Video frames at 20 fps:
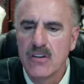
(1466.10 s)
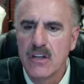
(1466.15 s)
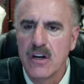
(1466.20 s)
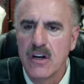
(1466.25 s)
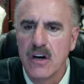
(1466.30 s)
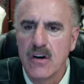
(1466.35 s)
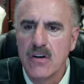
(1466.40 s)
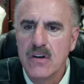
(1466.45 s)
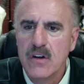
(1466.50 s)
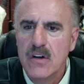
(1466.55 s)
you
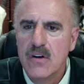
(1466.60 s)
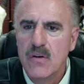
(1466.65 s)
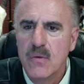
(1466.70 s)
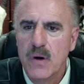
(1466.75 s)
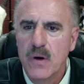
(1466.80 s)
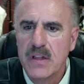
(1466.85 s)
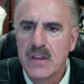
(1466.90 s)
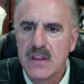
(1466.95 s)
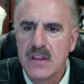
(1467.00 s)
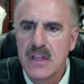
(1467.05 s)
know,
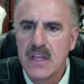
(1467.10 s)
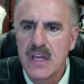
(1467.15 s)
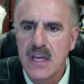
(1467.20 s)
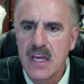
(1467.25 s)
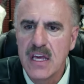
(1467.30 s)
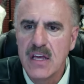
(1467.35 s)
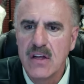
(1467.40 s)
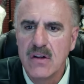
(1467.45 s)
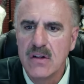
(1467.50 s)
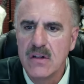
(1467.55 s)
with the
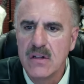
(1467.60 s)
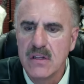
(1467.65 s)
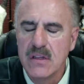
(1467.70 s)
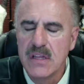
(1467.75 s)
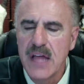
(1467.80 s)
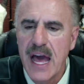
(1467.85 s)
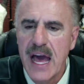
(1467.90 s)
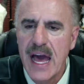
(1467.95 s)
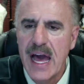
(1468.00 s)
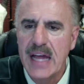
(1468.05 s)
eagle
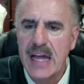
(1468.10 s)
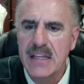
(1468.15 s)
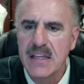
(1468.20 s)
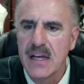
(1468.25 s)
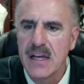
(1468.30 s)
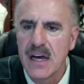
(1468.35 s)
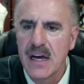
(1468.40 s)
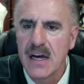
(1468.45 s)
that,